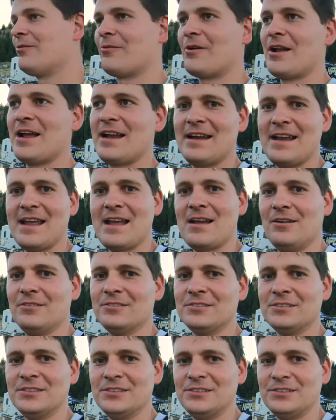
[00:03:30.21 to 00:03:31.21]
right now.
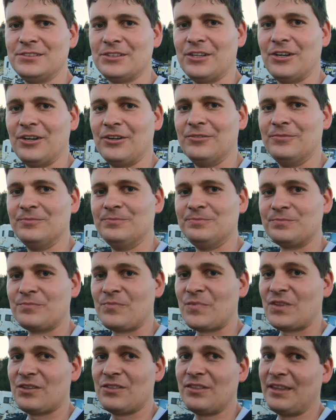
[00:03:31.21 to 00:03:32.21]
So
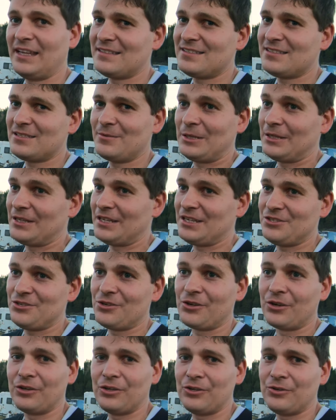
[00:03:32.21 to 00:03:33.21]
that's some of the things
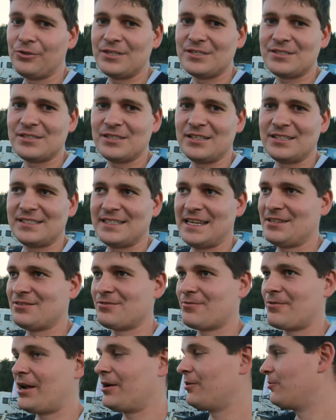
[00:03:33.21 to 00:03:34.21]
you can do, is
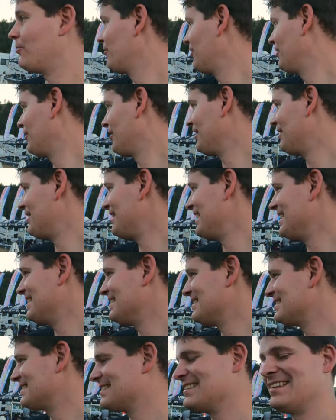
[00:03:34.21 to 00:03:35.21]
test ride the
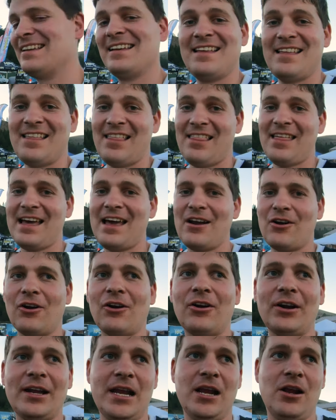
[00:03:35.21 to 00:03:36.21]
things that
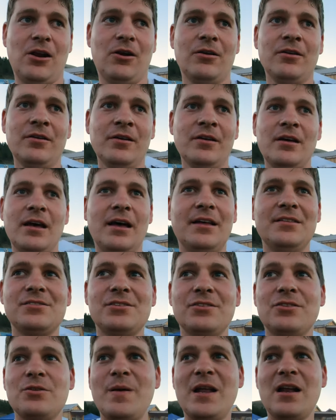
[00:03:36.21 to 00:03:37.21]
are here. And
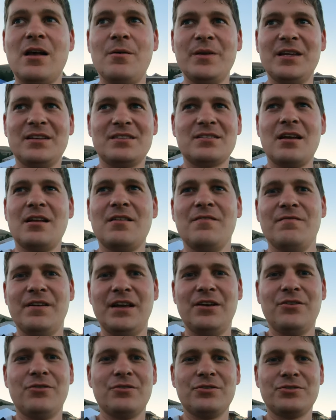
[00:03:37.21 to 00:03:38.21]
so there may not be a ton of
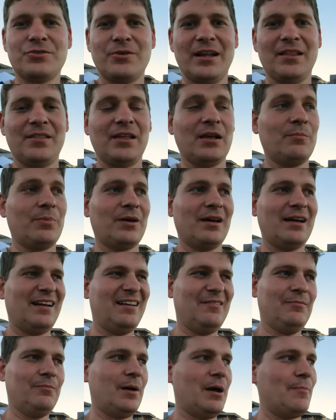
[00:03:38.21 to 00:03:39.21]
vendors or anything, but
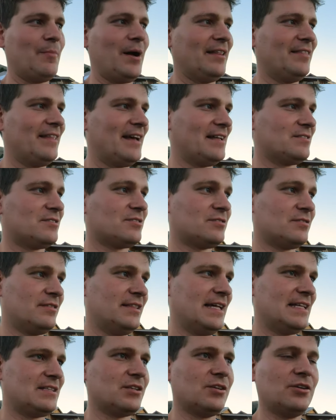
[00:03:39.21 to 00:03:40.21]
in my mind that's
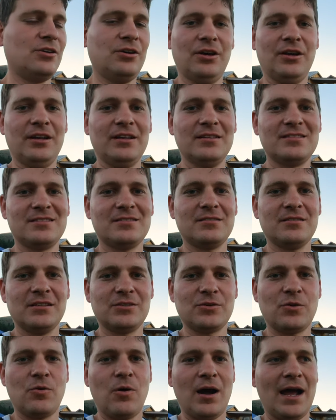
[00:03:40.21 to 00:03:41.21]
good. It's
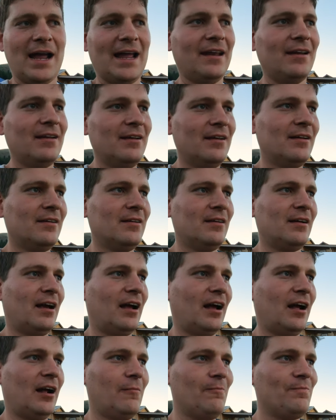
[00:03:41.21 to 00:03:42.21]
quiet.
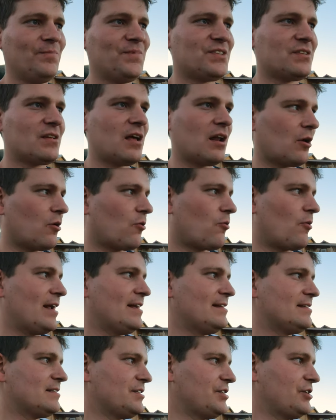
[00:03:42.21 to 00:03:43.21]
It's not a
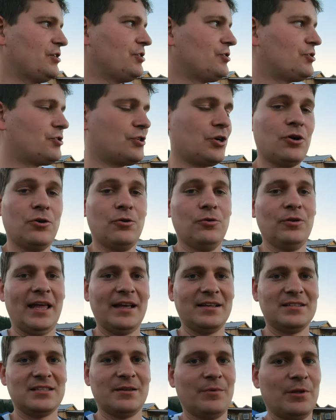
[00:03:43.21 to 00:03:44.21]
crazy show
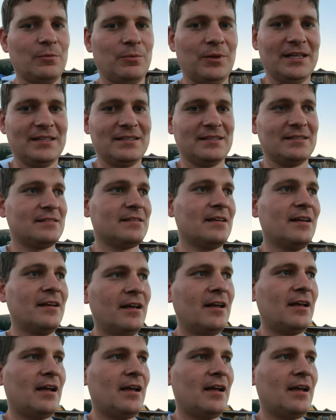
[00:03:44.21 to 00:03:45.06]
like some of the places